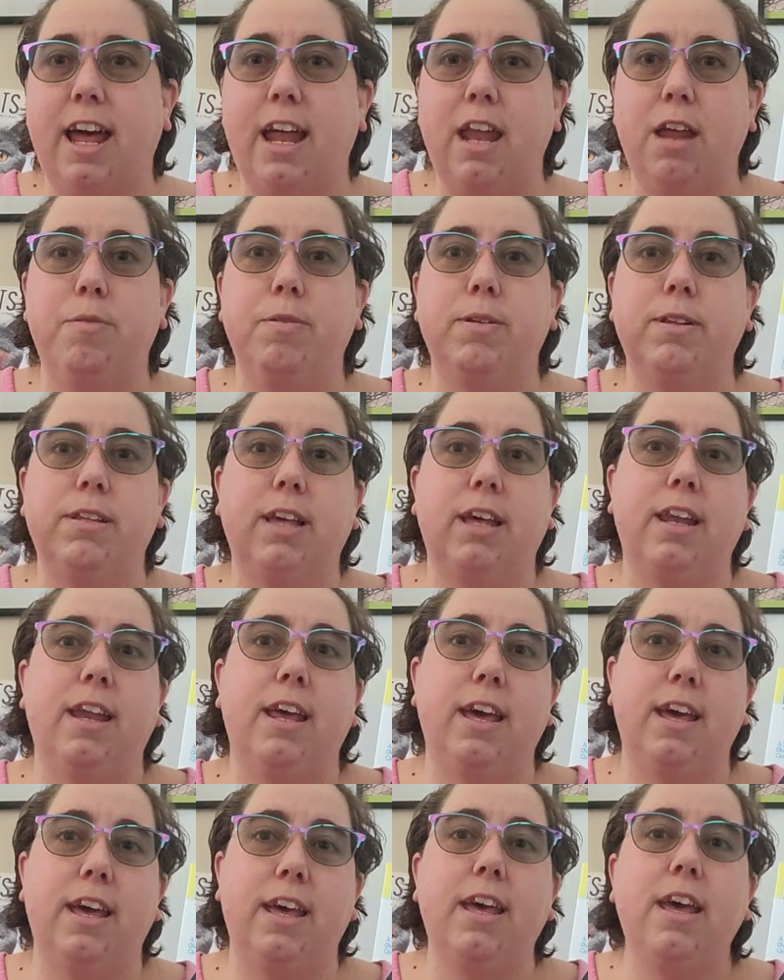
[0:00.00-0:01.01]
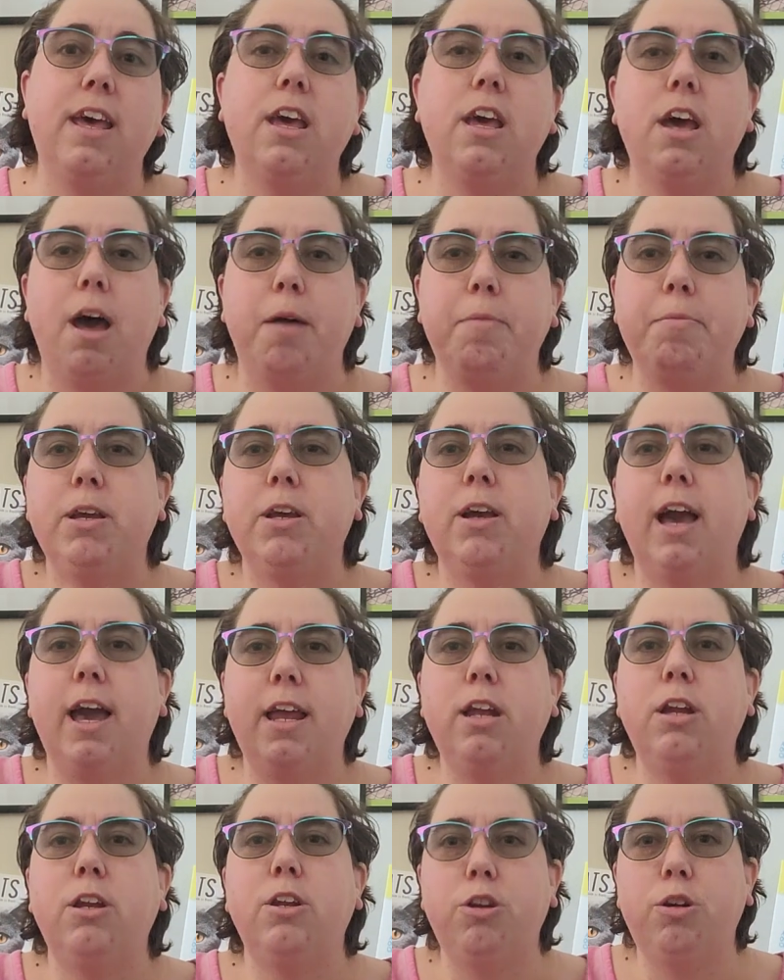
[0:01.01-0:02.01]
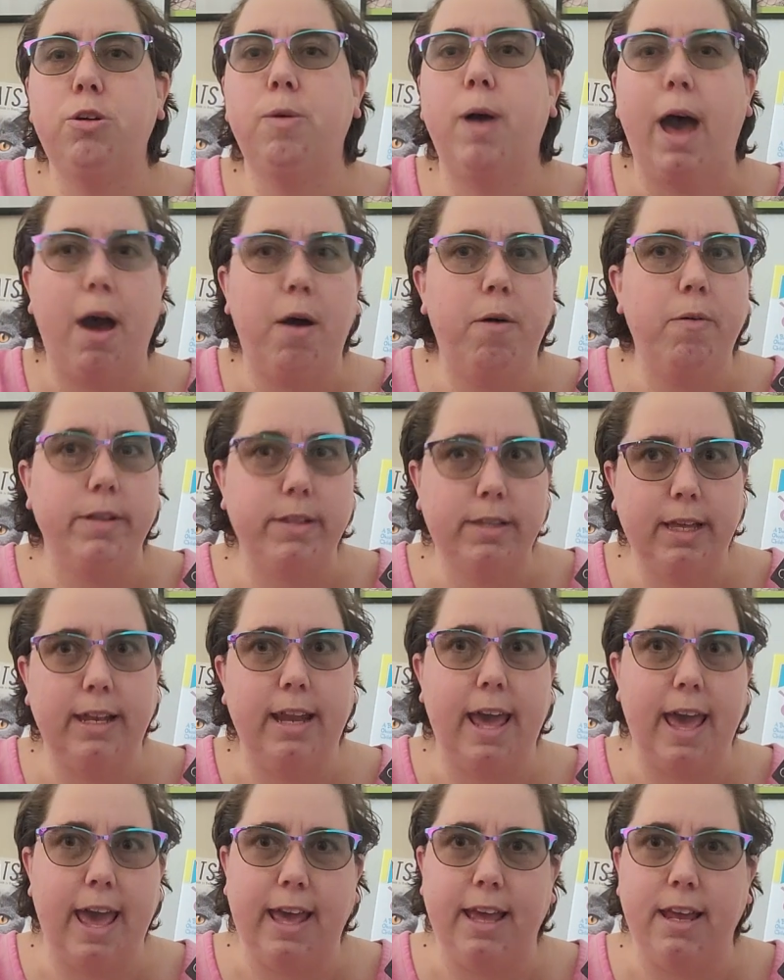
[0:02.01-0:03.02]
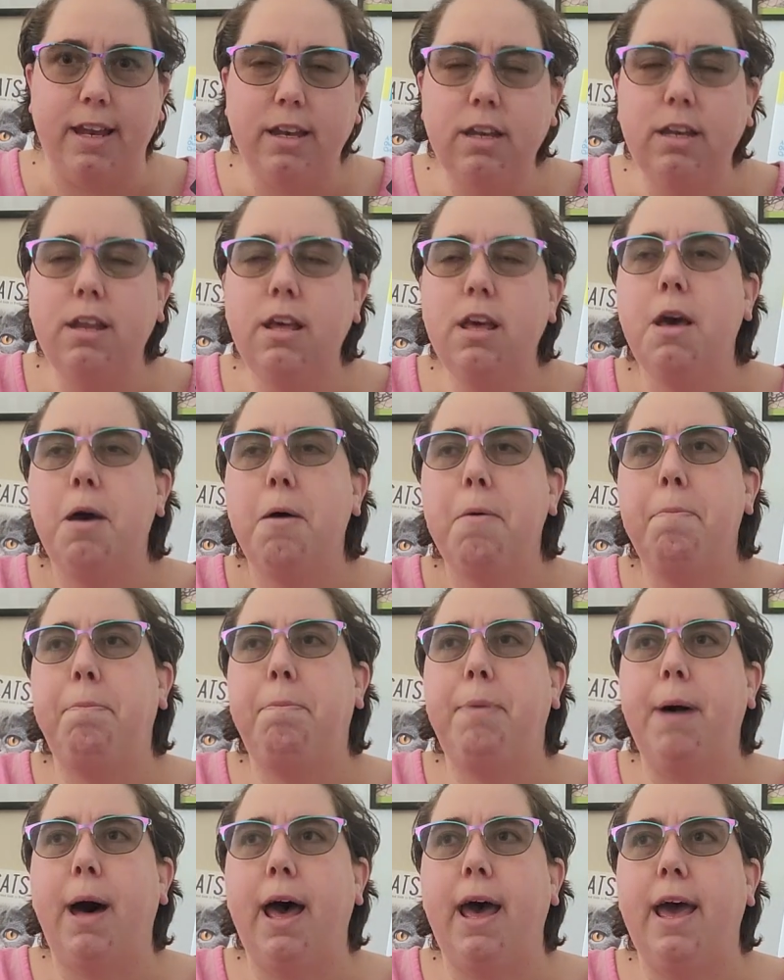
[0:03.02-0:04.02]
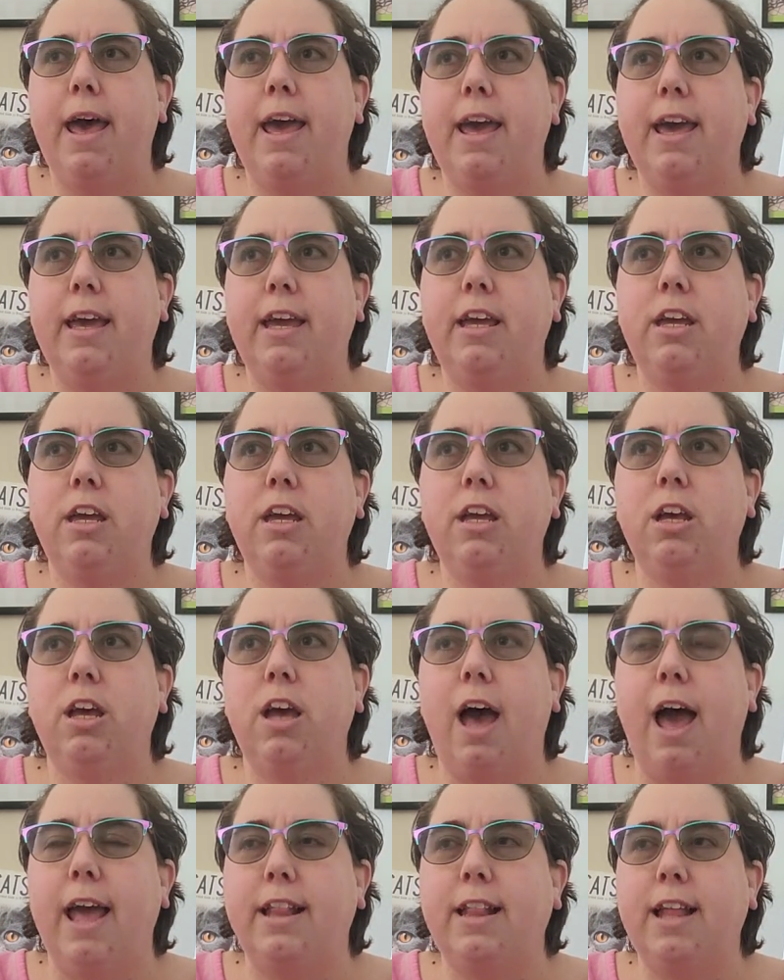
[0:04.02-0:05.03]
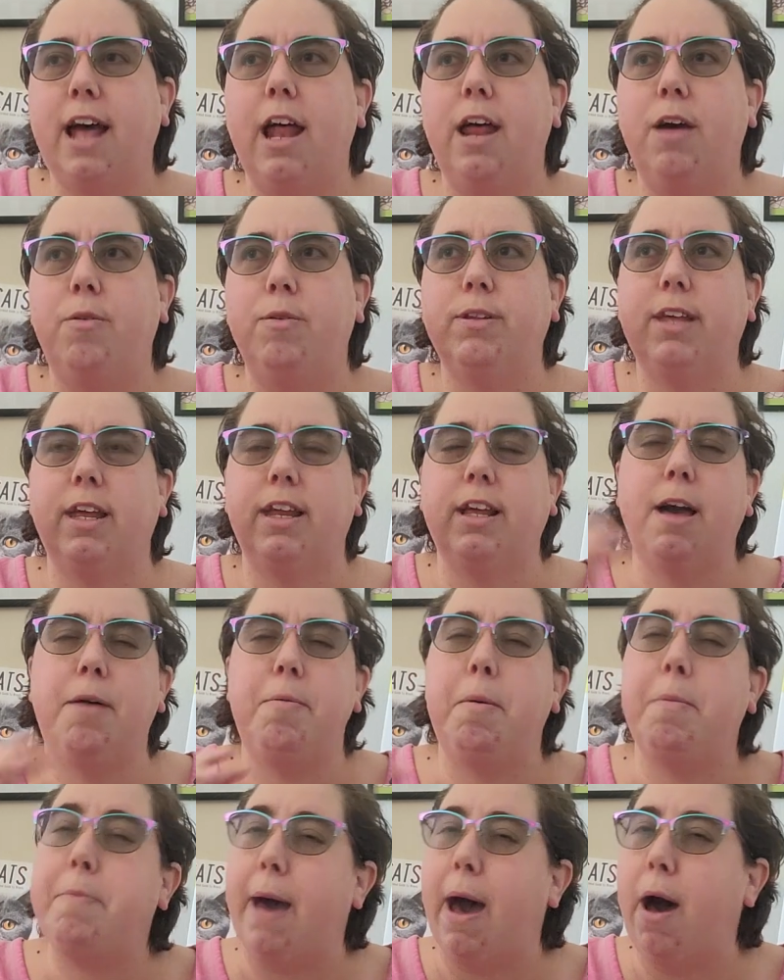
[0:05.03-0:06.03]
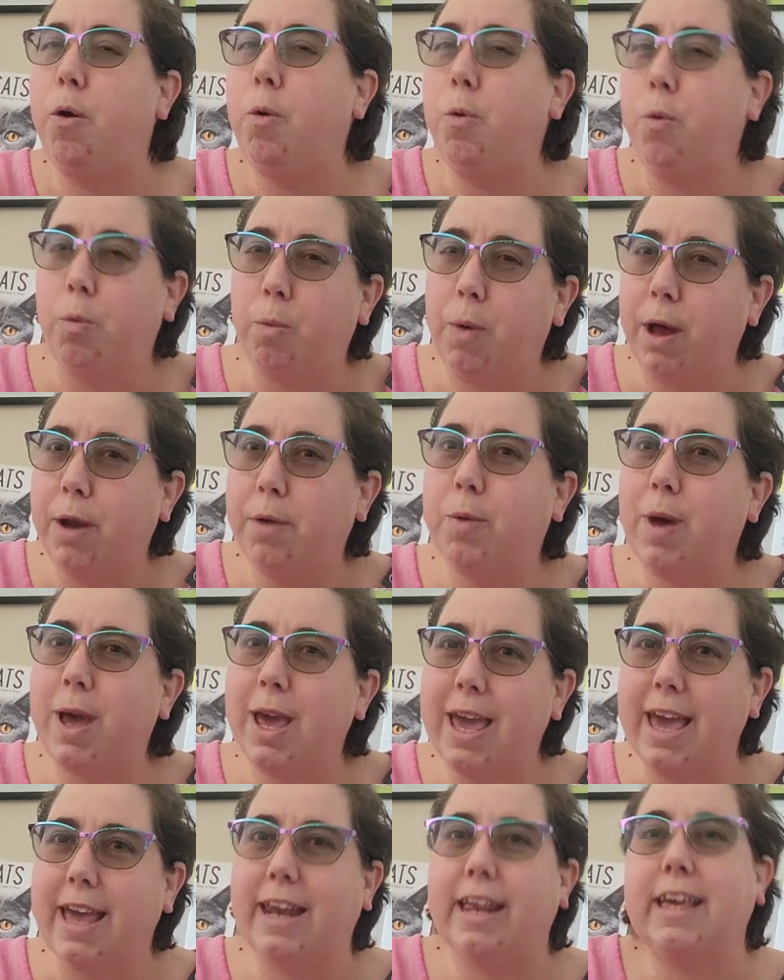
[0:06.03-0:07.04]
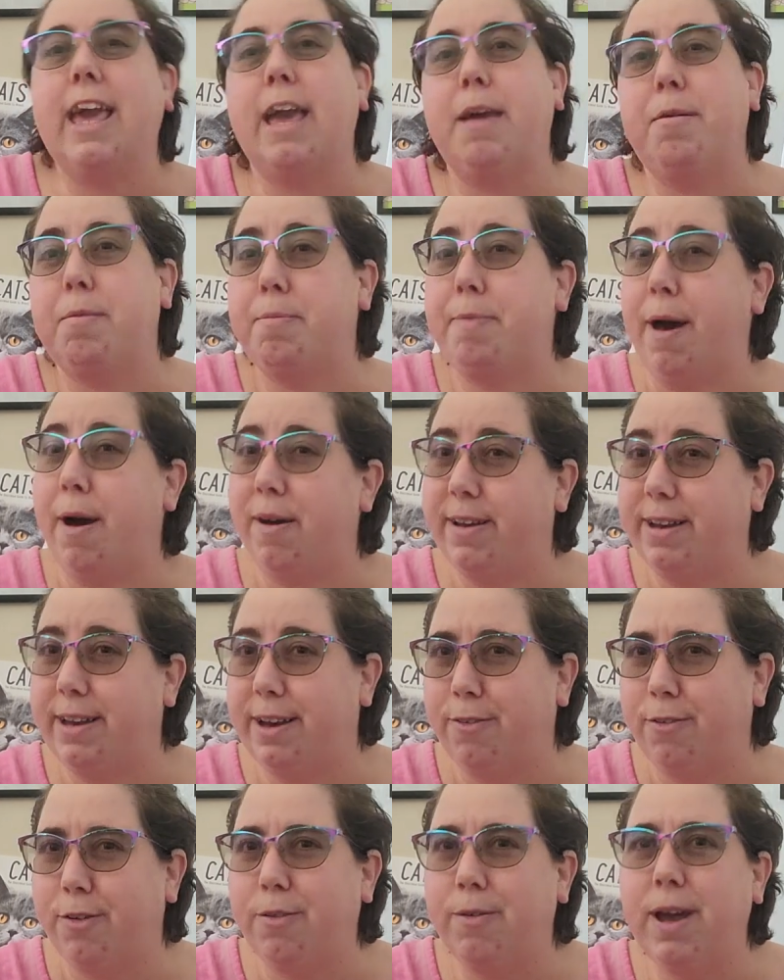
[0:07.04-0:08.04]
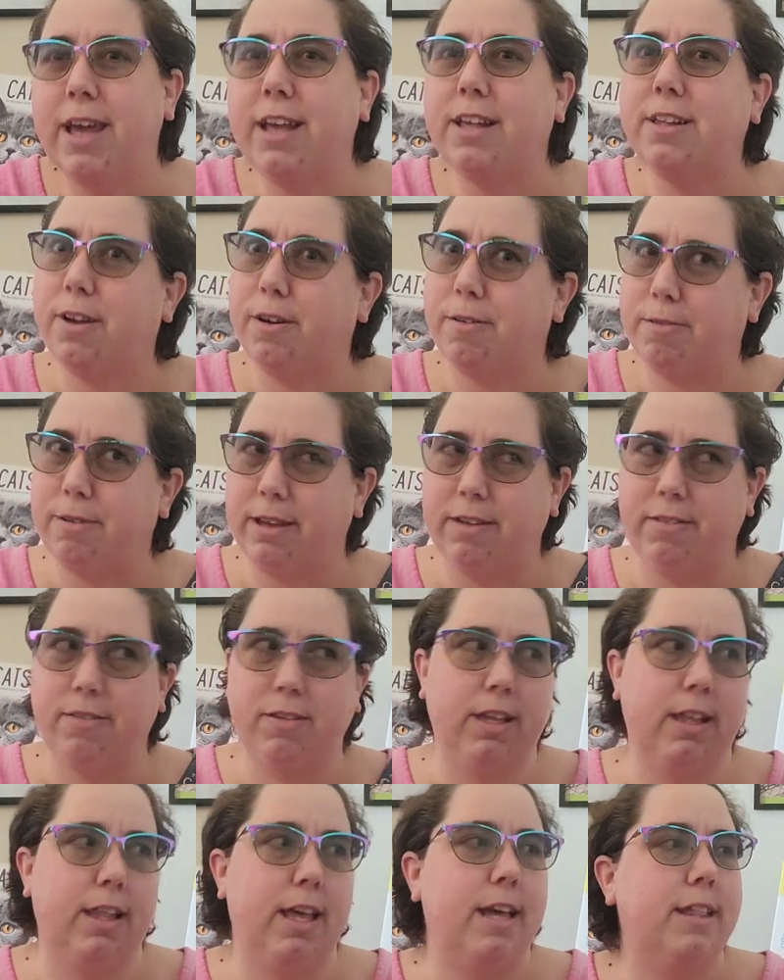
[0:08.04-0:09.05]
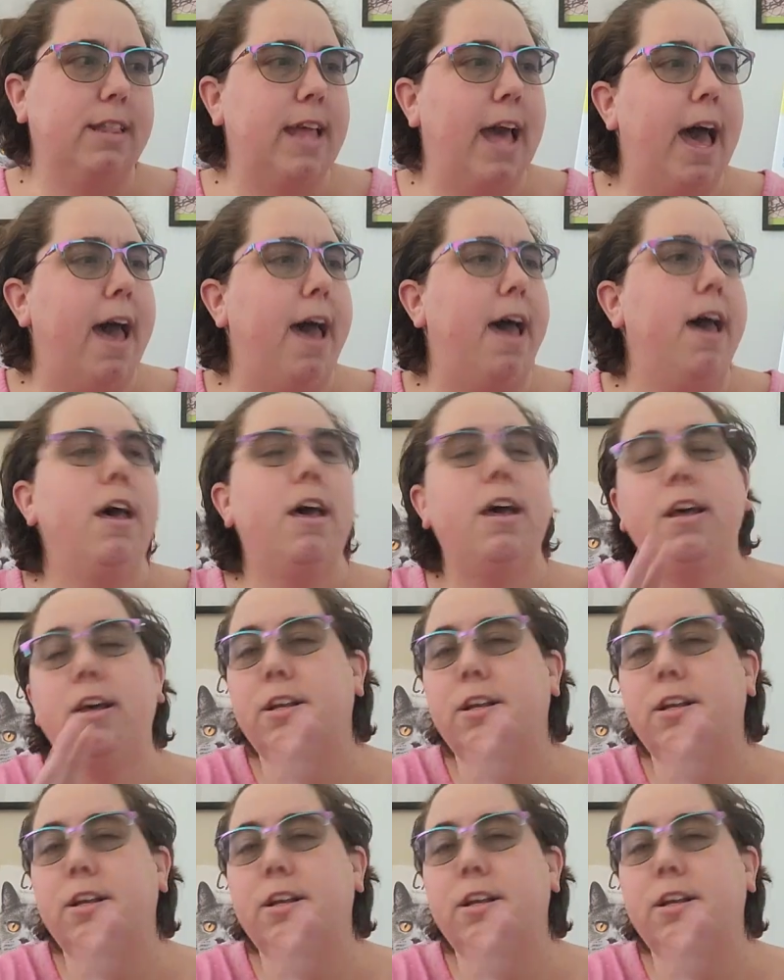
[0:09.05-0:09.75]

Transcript: thought it was gonna, I mean, you kind of knew how it was gonna end, but I thought it was going to come about one way and it came about a different way. So I really, really like that.